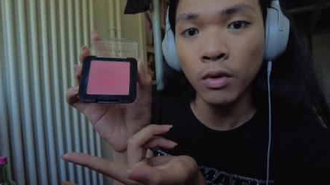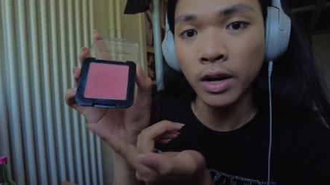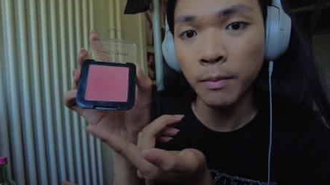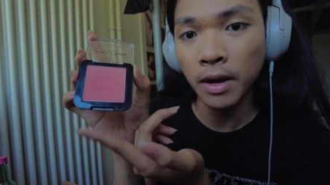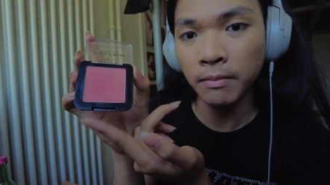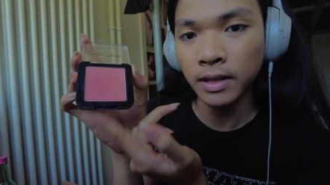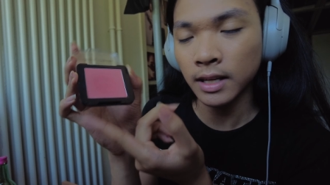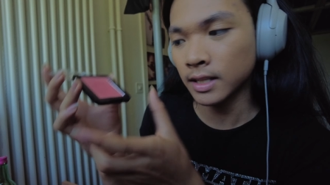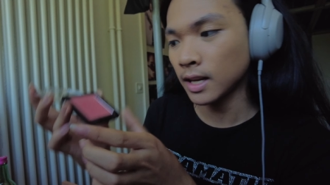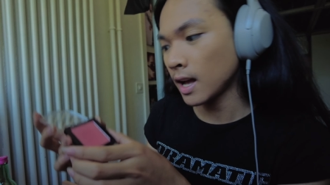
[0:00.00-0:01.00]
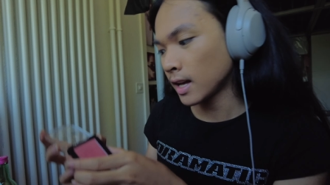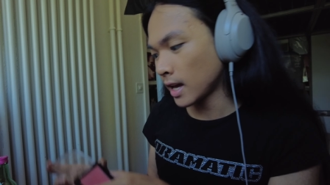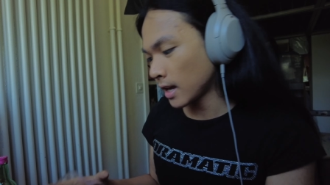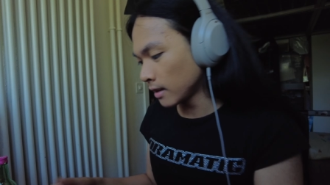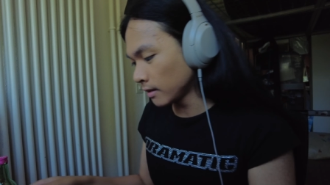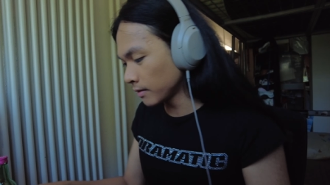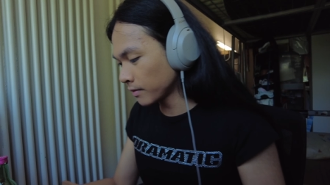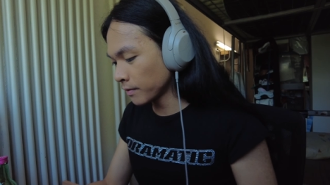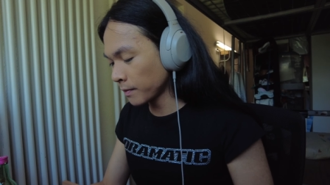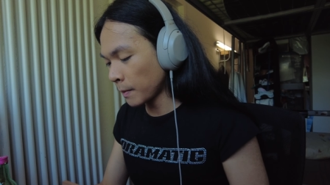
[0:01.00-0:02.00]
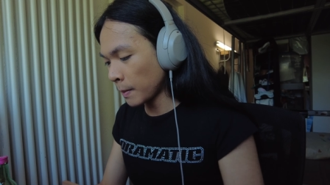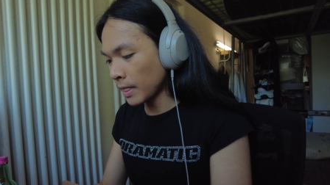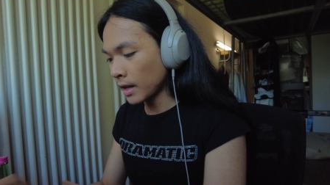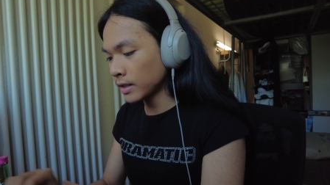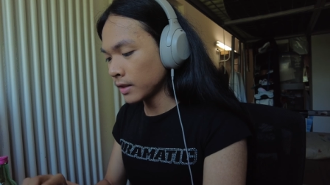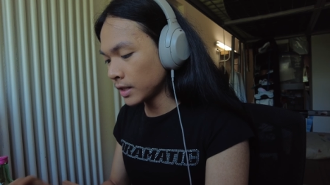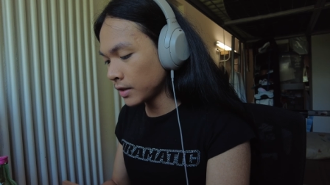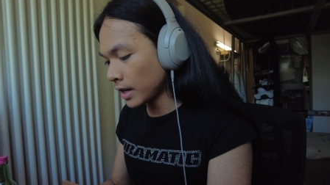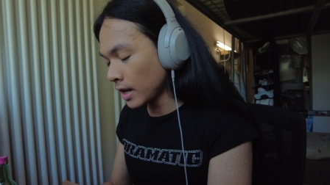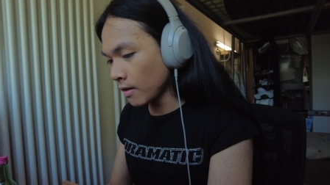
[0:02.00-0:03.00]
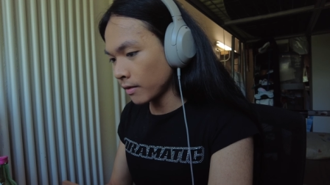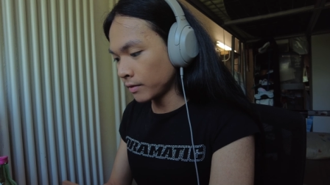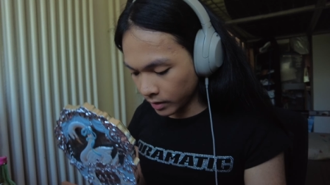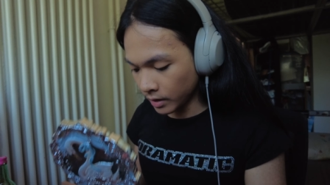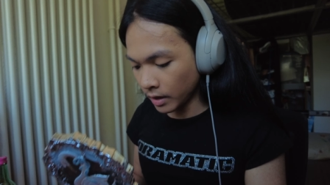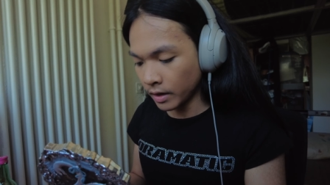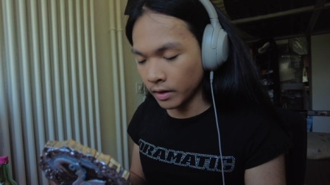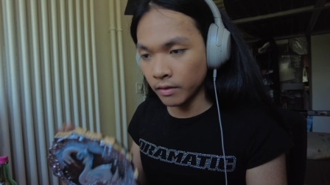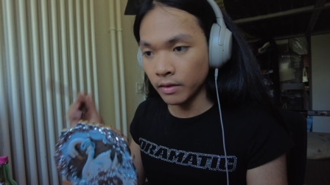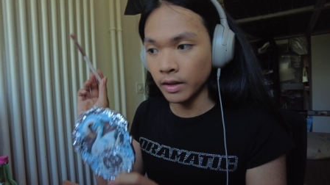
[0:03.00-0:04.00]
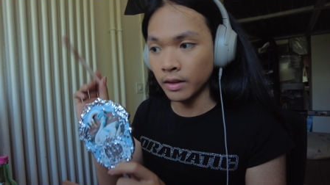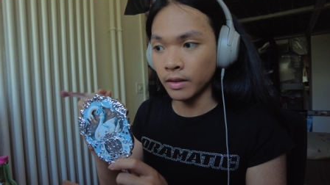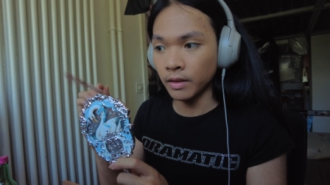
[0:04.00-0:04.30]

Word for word: warm blush again. So let's try that. Start with